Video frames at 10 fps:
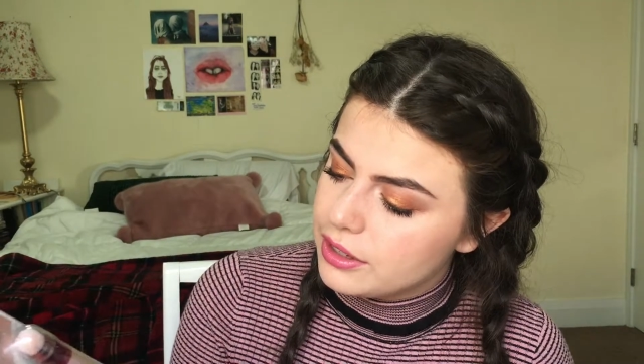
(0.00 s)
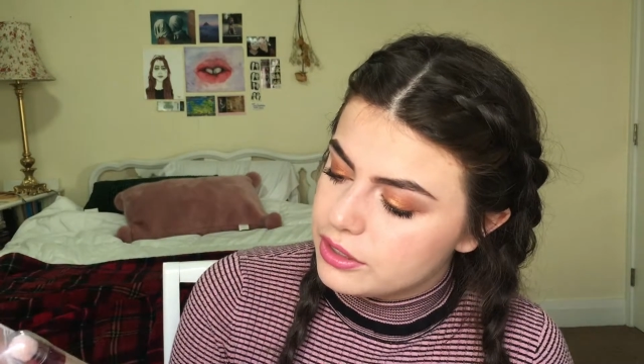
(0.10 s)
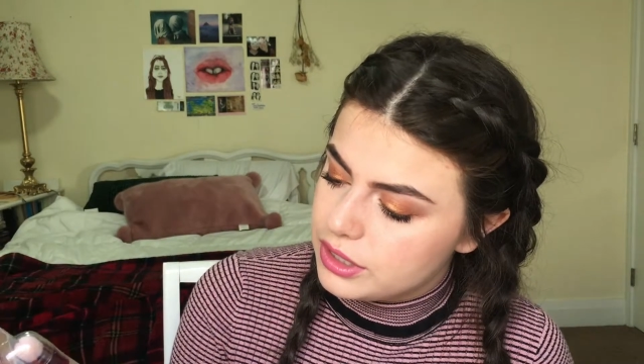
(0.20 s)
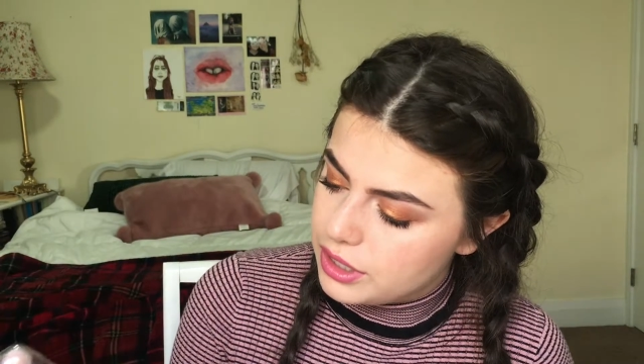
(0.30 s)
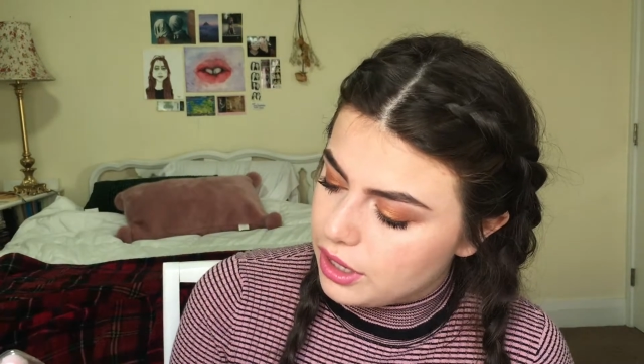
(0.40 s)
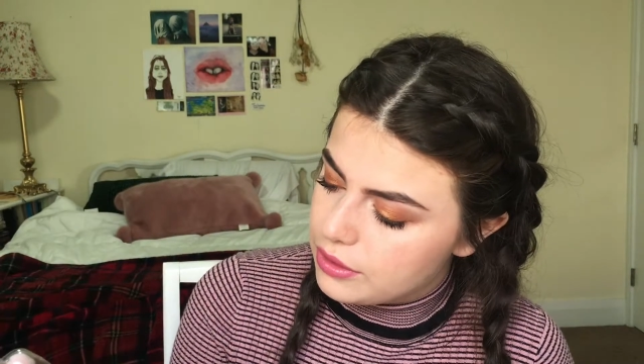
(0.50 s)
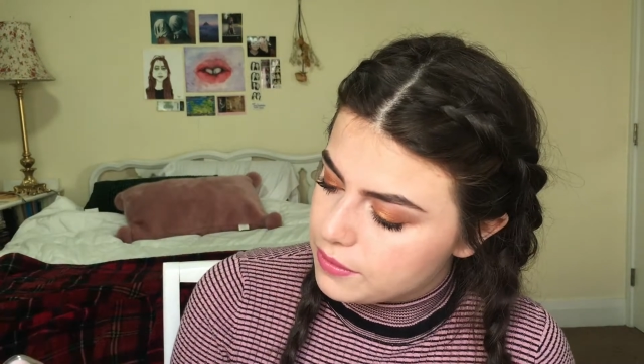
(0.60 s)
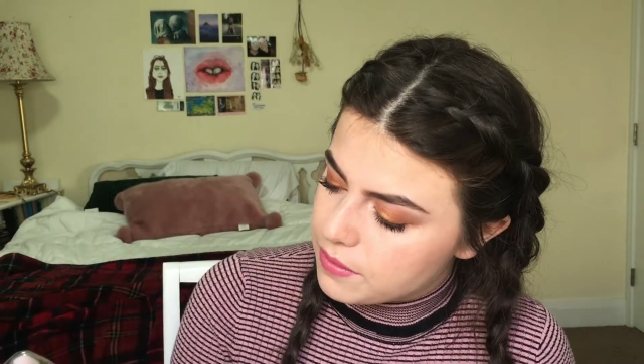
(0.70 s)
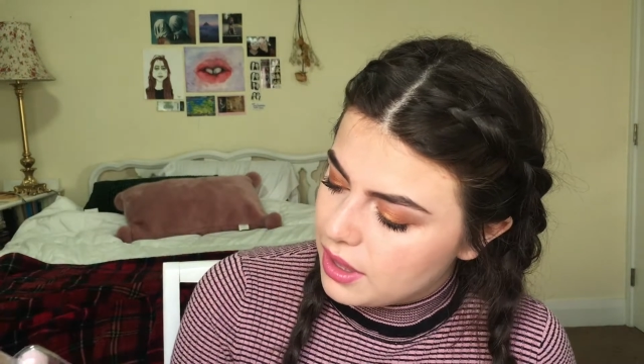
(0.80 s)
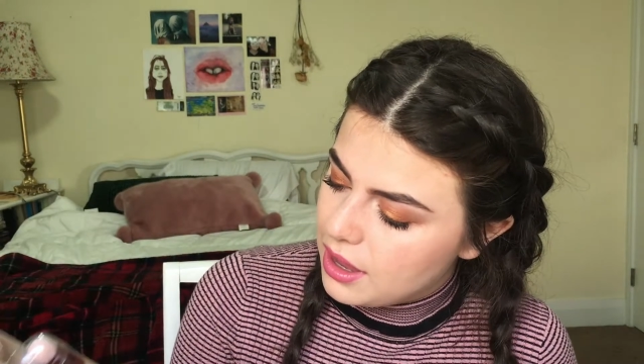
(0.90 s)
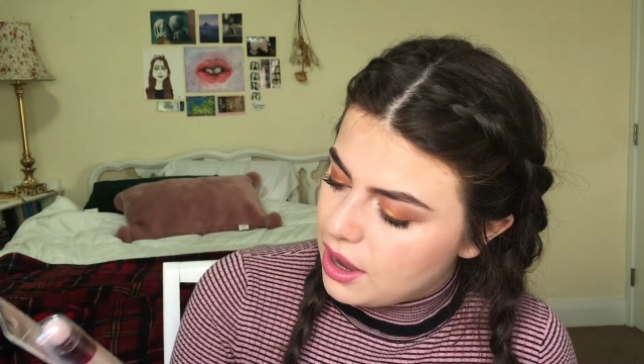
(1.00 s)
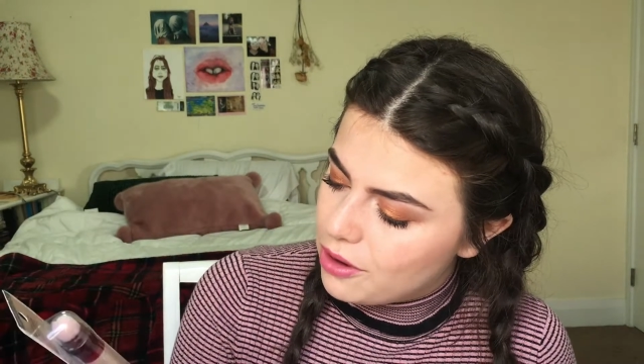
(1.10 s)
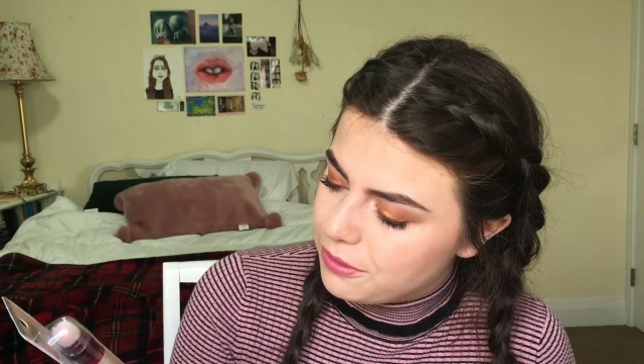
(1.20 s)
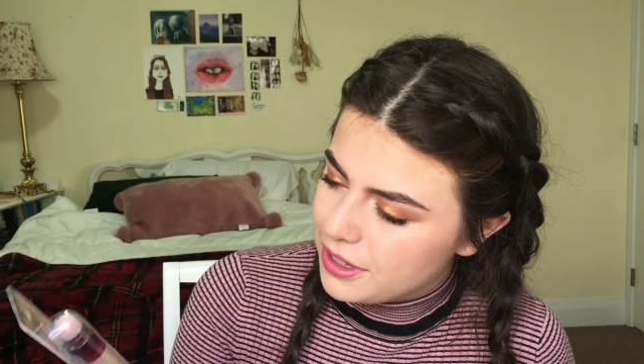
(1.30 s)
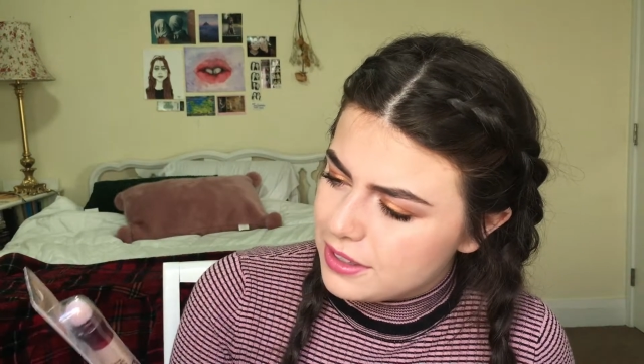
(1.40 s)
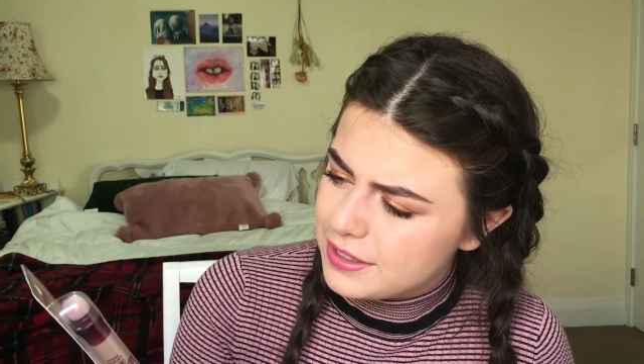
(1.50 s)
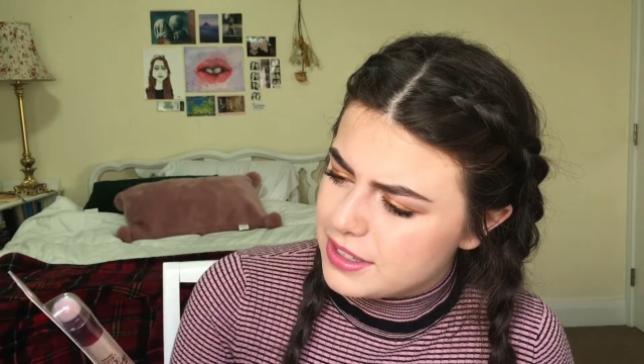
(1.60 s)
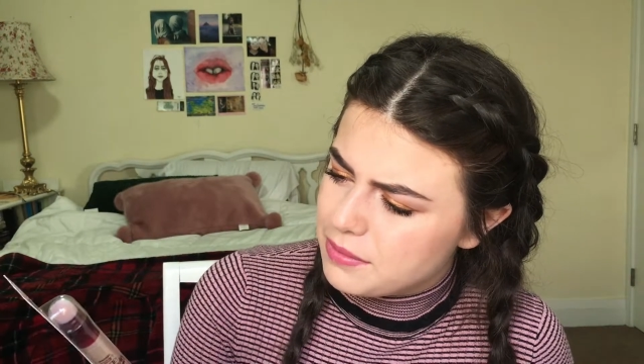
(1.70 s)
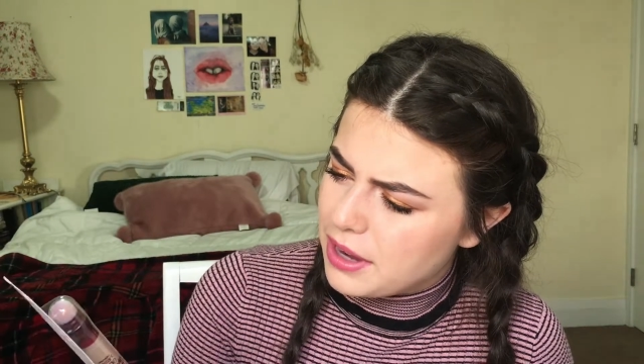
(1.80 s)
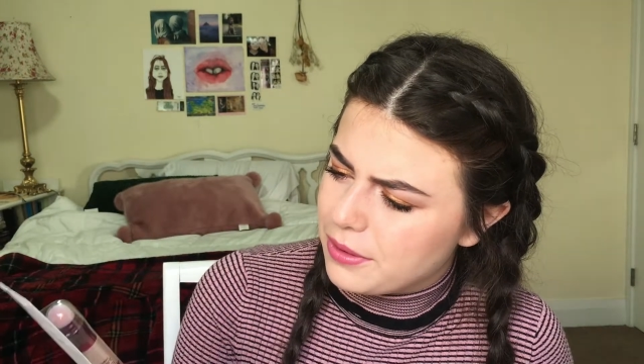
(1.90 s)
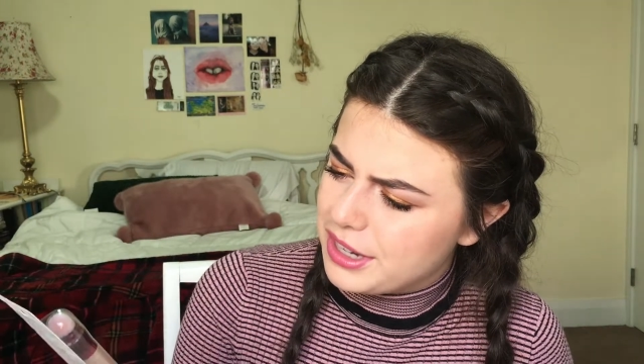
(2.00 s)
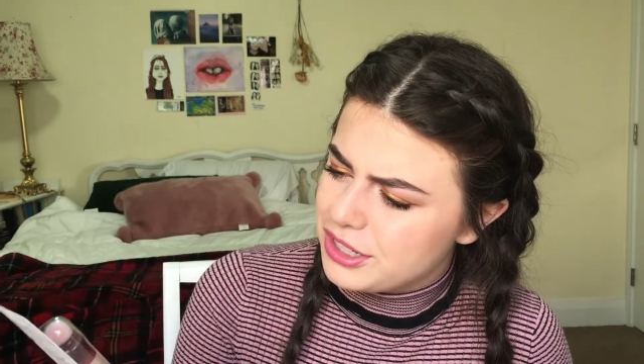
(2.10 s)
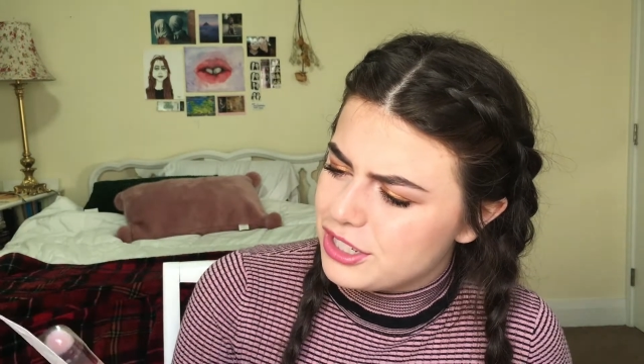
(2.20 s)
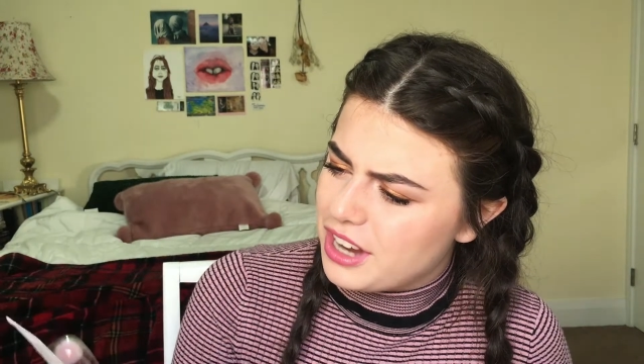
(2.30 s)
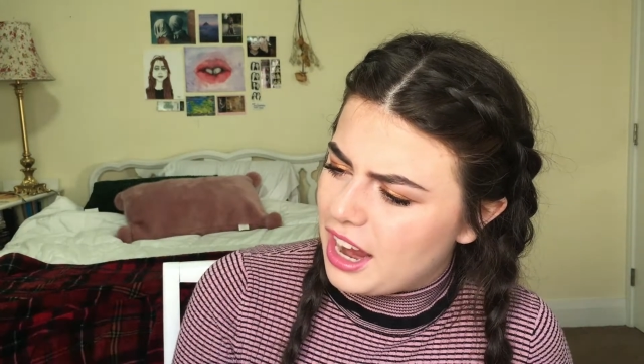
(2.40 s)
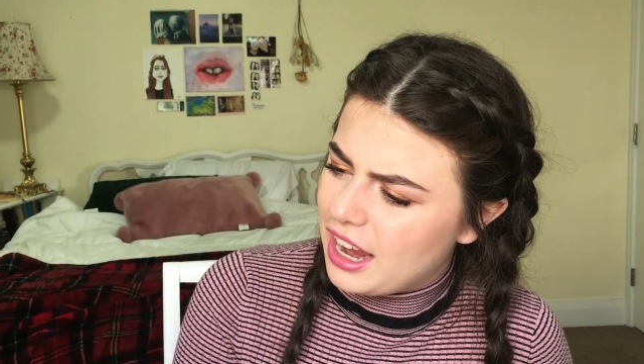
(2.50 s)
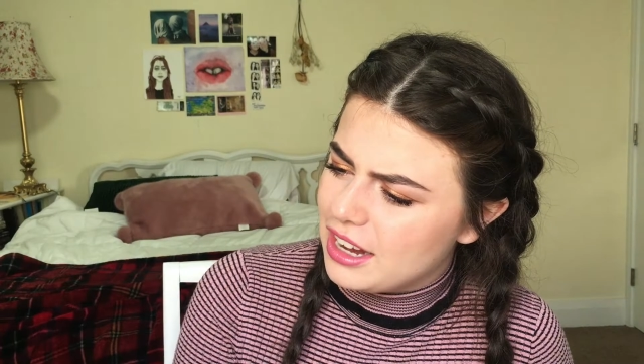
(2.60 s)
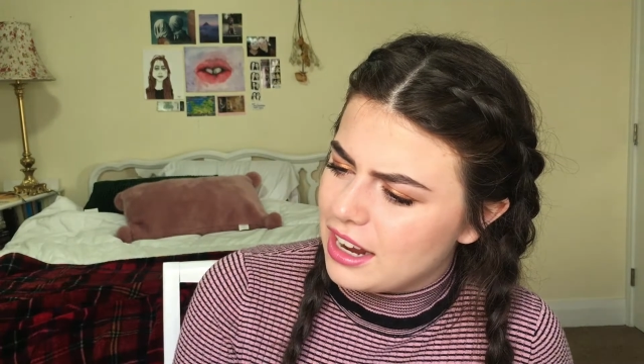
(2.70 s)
So hopefully this is in my right shade.